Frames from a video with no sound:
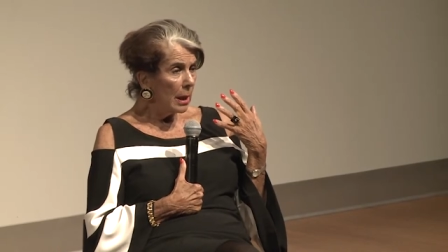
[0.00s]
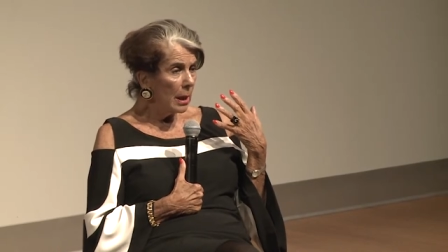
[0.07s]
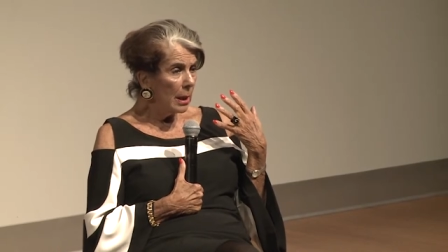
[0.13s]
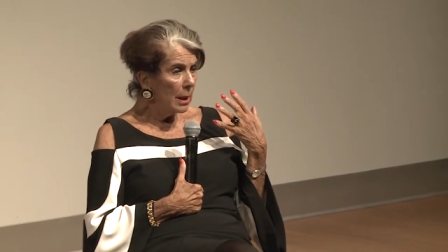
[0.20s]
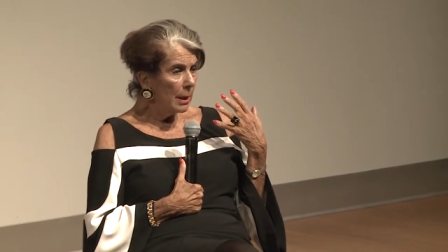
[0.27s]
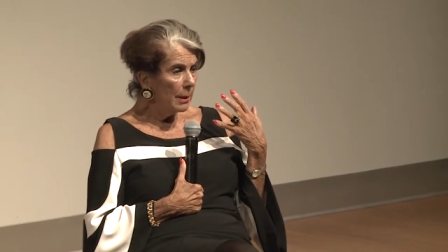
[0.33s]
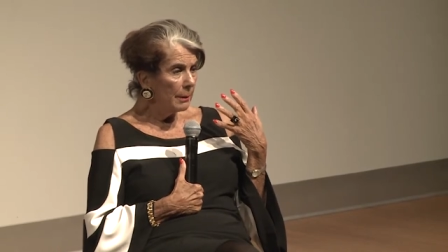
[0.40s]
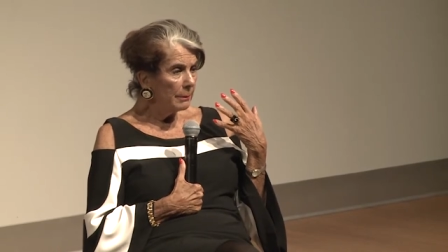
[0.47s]

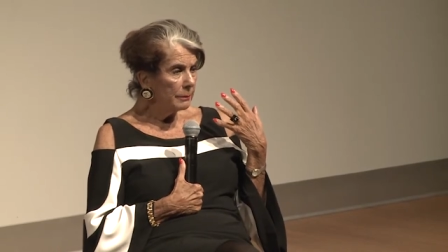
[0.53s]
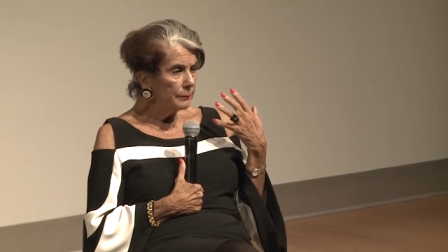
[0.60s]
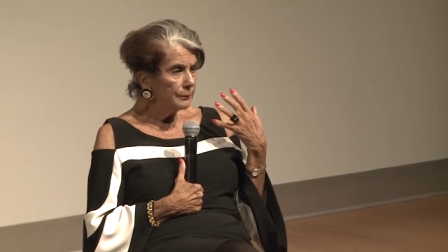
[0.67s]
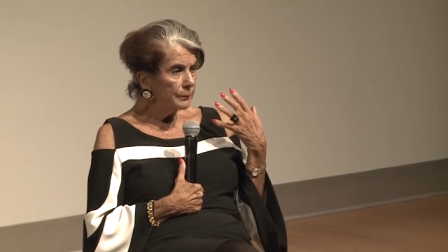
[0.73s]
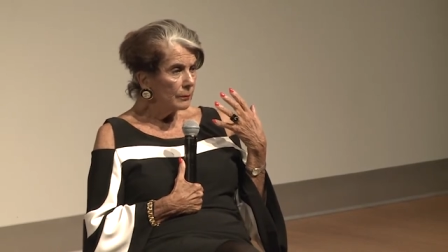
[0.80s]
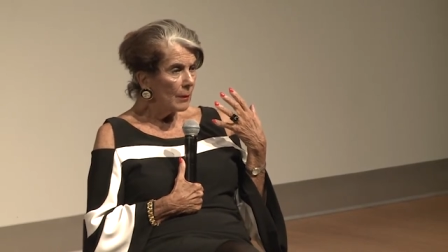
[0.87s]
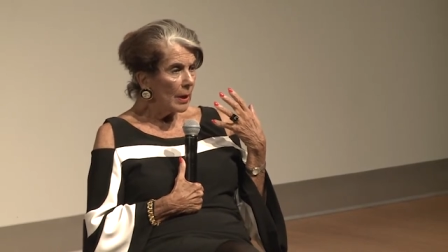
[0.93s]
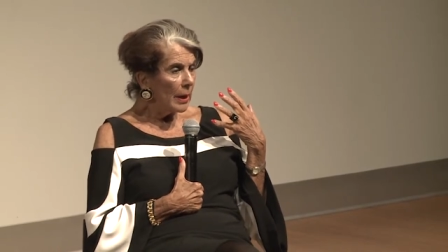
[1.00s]

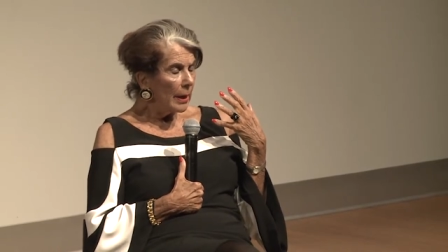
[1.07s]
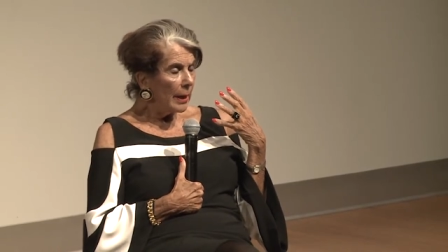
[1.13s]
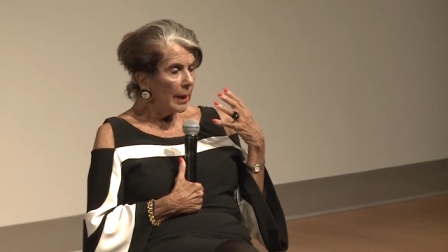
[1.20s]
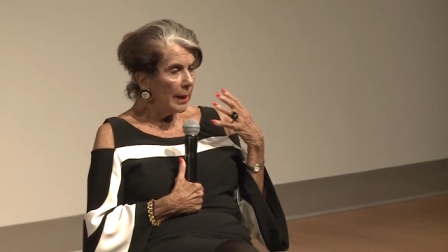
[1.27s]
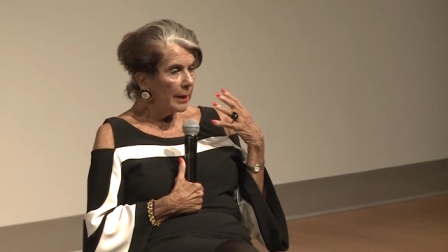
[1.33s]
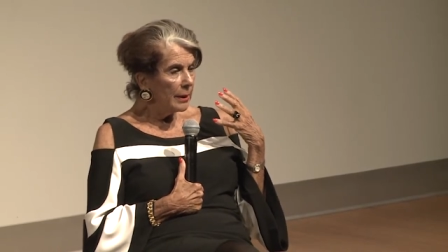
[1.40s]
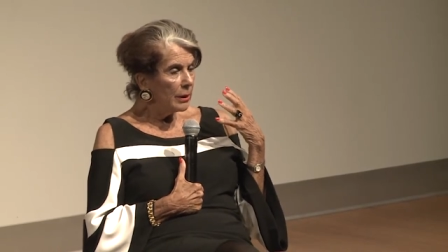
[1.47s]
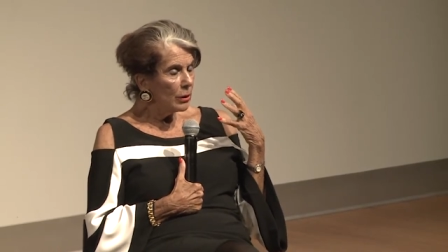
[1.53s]

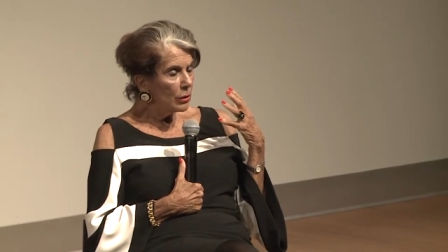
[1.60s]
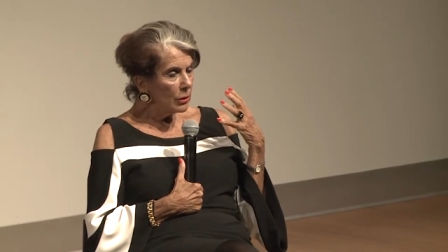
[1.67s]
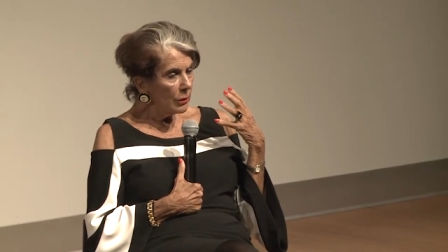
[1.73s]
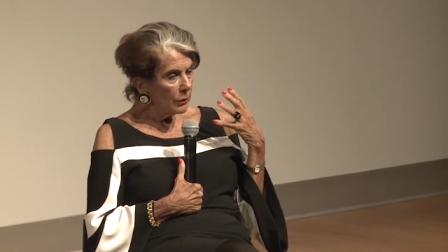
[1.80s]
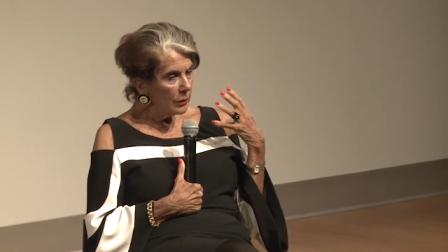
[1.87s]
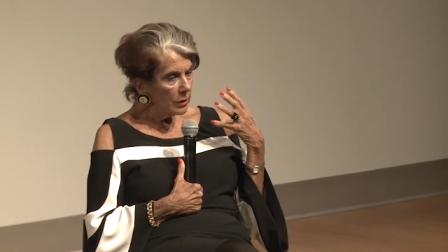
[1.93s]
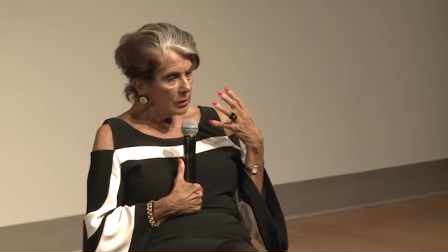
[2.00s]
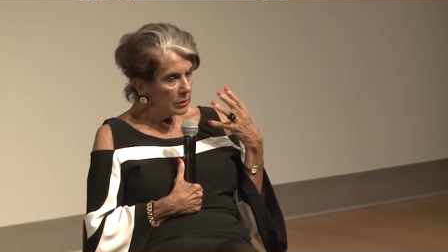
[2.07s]

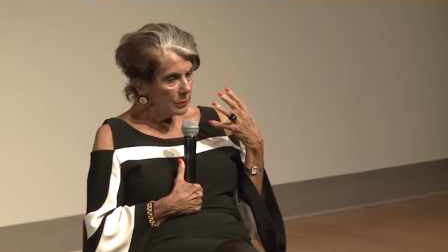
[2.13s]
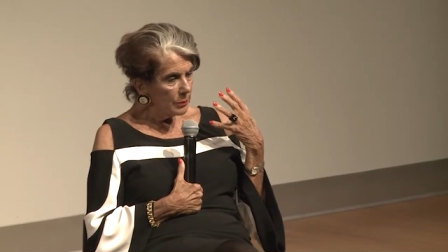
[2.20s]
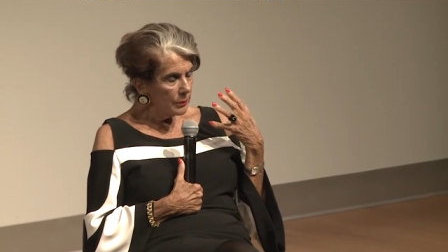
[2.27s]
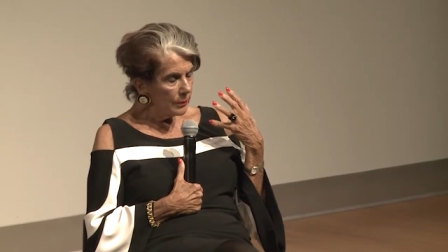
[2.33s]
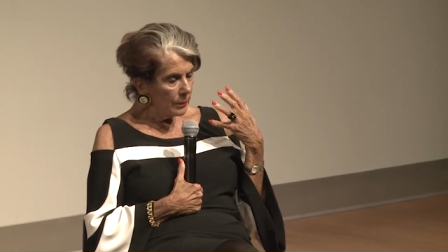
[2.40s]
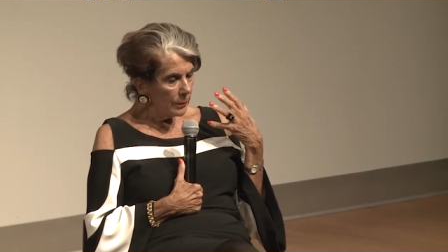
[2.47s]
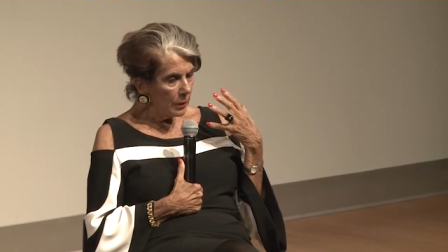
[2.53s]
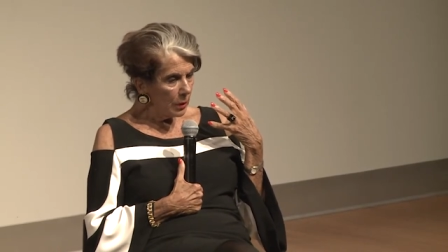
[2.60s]
These
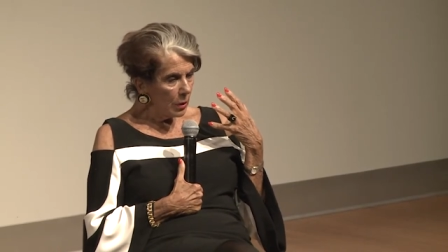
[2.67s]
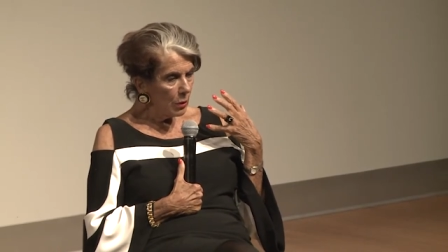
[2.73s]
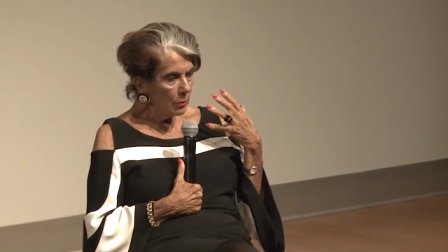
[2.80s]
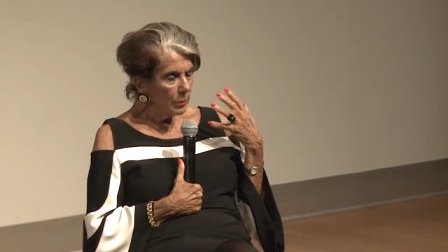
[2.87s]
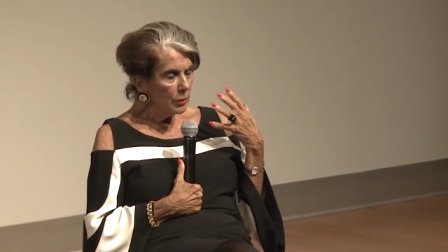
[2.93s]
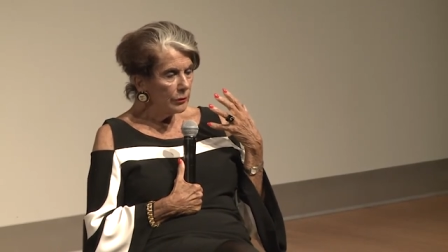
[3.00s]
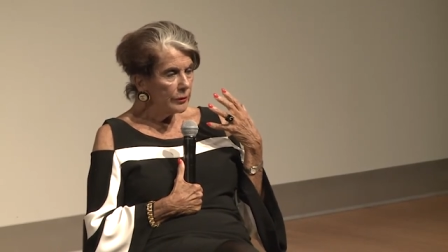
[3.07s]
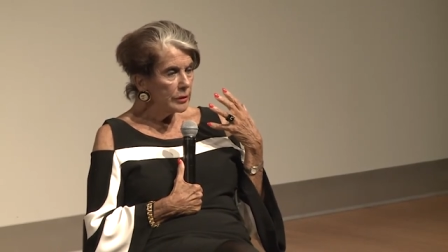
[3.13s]
home
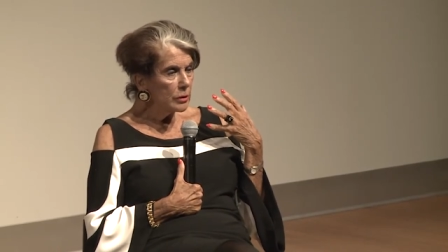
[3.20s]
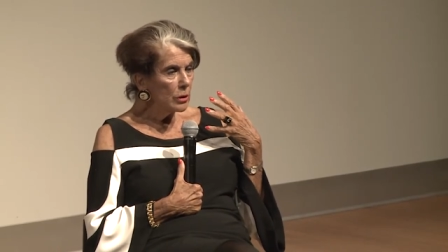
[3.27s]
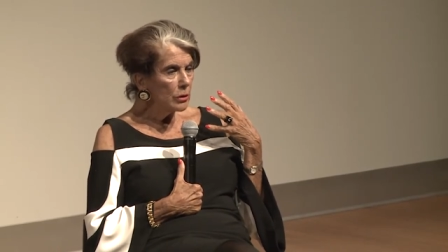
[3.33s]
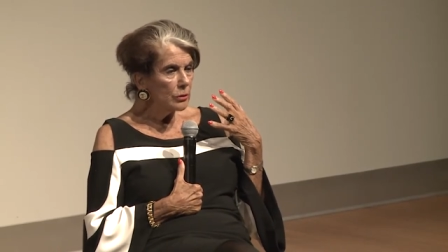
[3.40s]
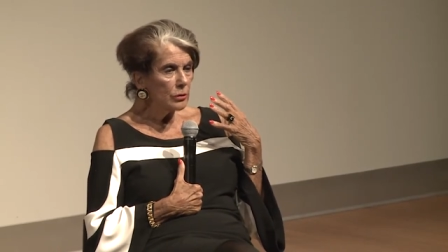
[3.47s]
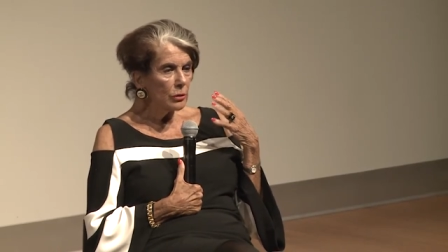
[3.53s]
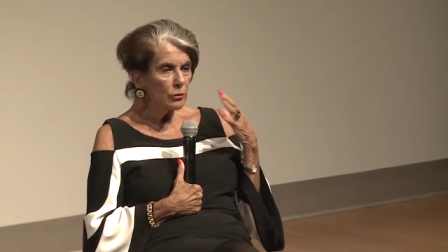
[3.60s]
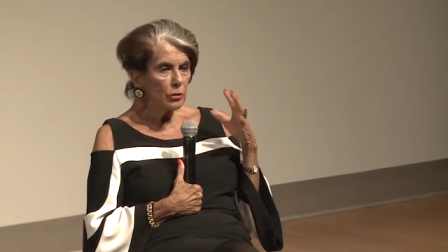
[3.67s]
movies
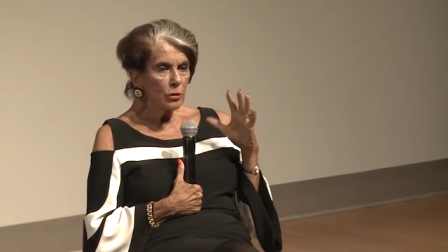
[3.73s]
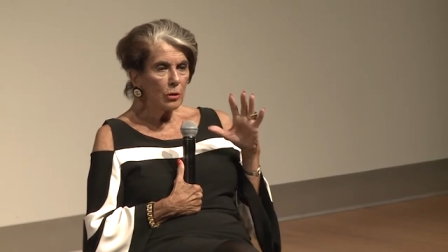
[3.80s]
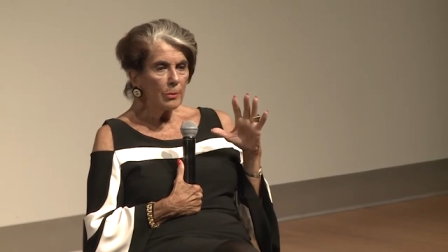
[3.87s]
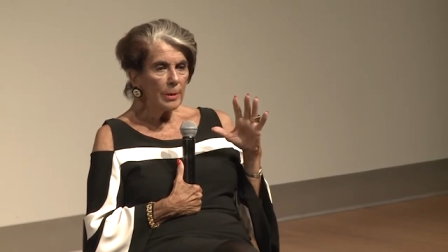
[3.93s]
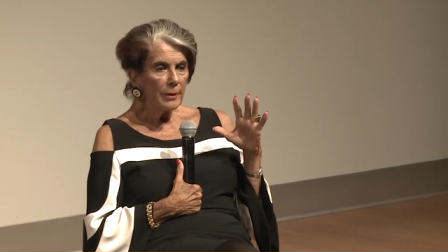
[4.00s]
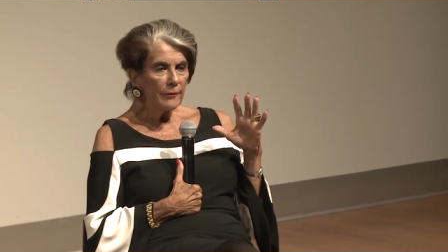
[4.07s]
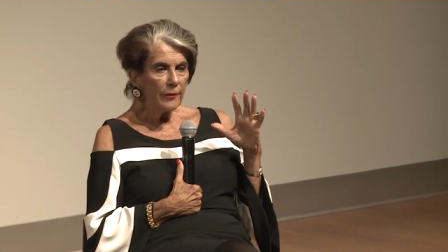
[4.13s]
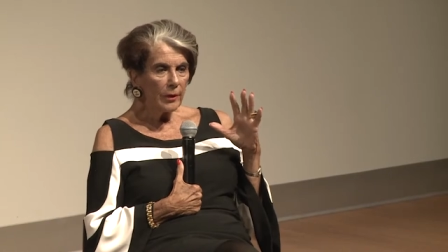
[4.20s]
also show
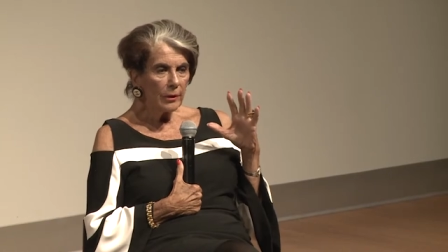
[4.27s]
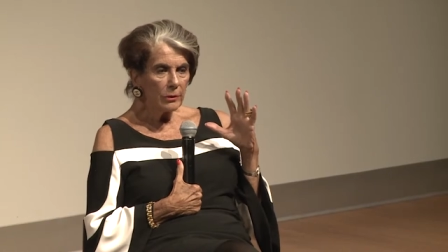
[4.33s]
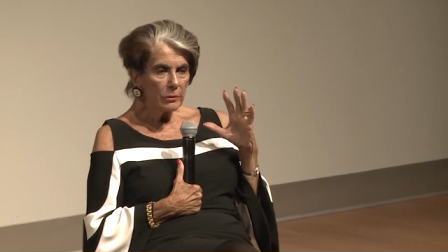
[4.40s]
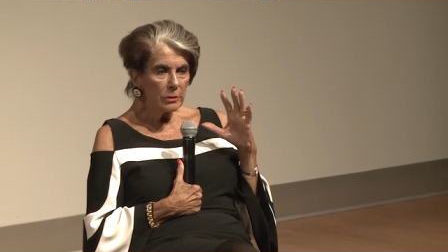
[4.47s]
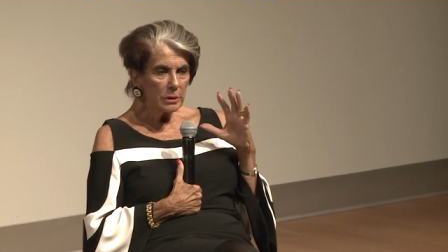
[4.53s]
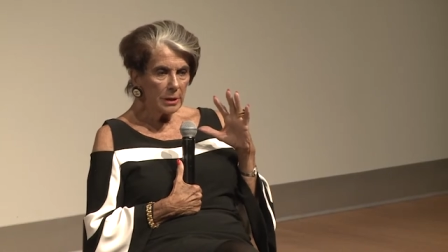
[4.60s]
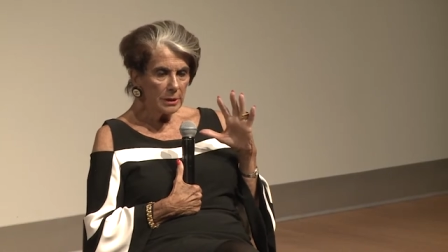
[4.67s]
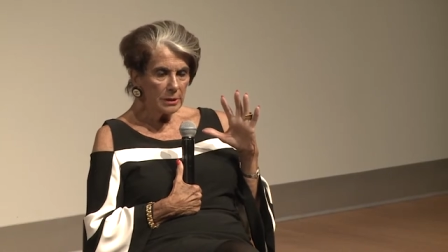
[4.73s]
my father's
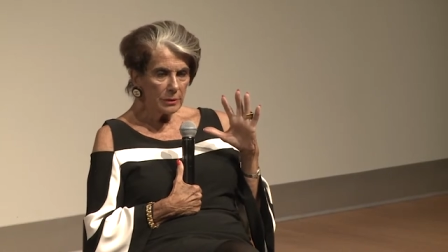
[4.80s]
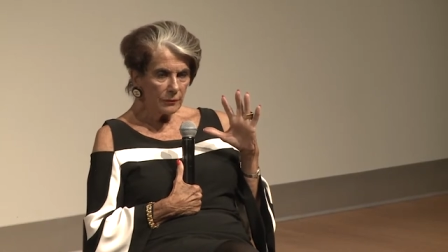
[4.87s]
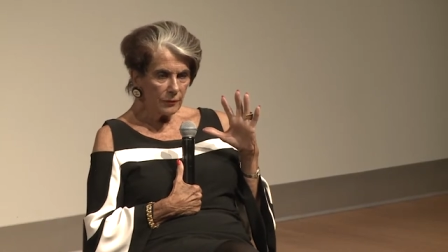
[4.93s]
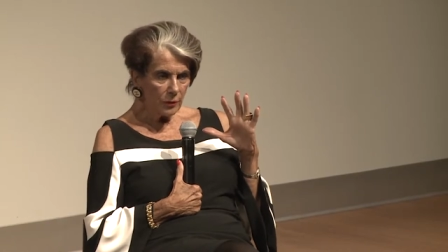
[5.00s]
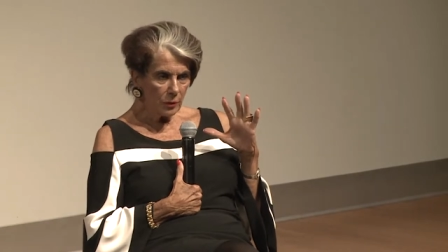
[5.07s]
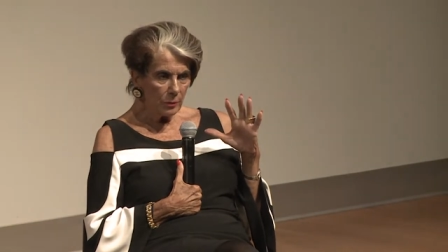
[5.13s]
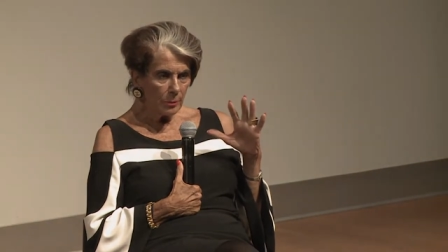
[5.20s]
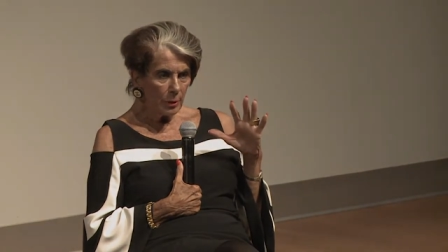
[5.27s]
sense of
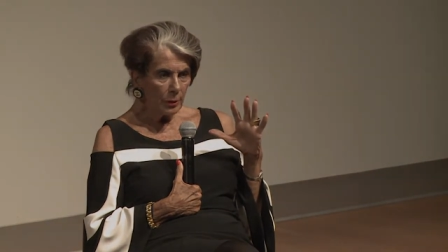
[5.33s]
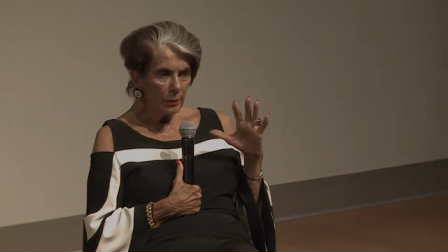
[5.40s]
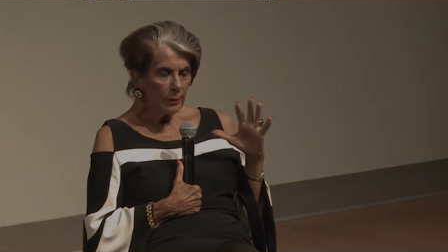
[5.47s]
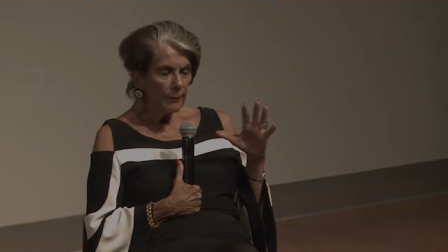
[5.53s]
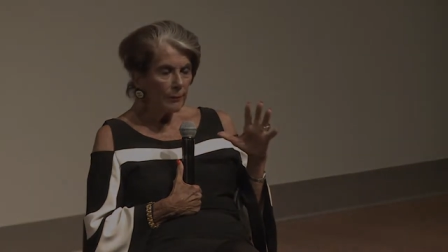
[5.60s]
humor.